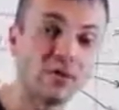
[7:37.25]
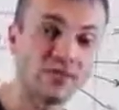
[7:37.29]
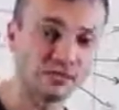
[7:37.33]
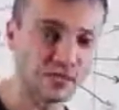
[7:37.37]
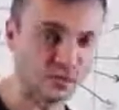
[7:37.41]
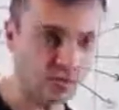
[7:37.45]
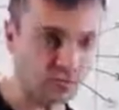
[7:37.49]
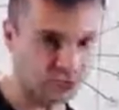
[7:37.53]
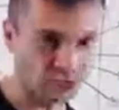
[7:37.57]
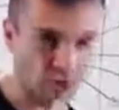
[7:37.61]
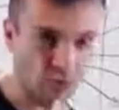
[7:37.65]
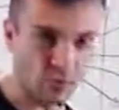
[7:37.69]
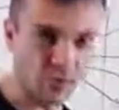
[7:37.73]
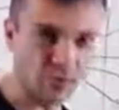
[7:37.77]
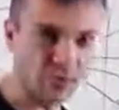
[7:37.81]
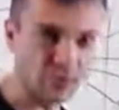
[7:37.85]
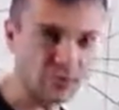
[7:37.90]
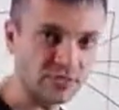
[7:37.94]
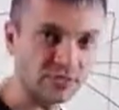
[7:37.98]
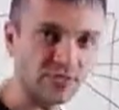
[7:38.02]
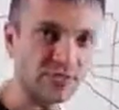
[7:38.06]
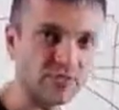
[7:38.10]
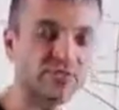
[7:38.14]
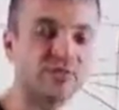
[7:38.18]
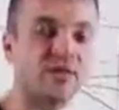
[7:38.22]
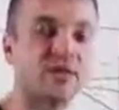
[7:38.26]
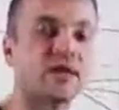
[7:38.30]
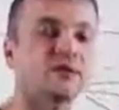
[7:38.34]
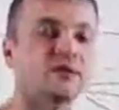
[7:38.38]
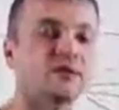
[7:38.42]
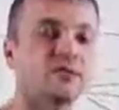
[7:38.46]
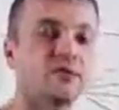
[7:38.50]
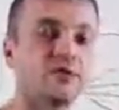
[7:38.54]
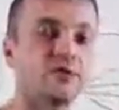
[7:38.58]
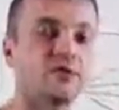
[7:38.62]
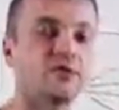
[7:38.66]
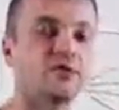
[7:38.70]
I'll share with you some stats
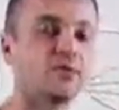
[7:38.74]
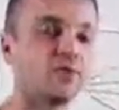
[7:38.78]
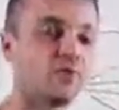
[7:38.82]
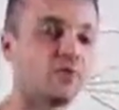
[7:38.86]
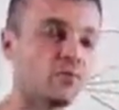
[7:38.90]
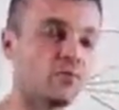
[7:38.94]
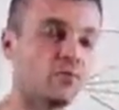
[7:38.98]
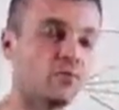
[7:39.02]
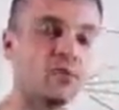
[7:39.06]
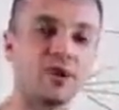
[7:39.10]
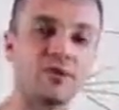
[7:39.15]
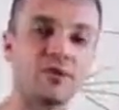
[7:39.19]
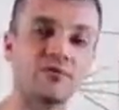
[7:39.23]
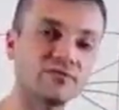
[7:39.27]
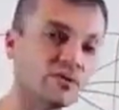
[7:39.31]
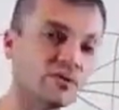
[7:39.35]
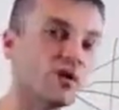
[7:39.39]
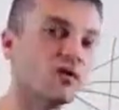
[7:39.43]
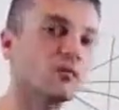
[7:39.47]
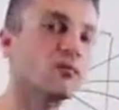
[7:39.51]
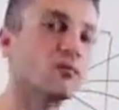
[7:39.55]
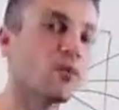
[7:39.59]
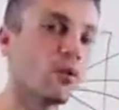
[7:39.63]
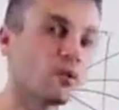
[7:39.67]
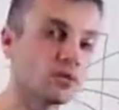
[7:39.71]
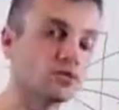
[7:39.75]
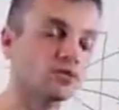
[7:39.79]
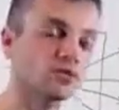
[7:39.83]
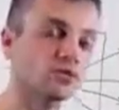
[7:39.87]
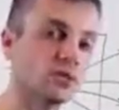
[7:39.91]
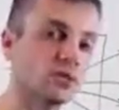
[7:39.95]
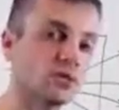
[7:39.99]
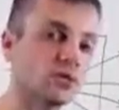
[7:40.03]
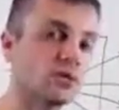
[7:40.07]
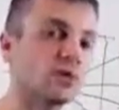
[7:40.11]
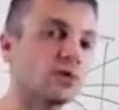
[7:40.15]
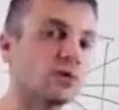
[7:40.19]
here from what I've done
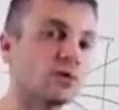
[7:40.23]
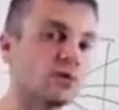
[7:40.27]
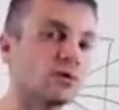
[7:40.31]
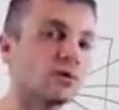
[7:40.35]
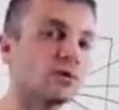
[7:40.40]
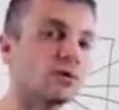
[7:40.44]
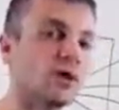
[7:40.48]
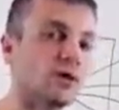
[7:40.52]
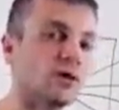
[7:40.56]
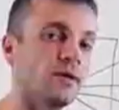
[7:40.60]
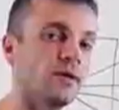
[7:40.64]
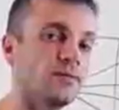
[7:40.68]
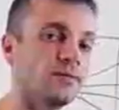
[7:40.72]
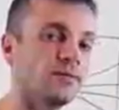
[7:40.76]
personally. Okay.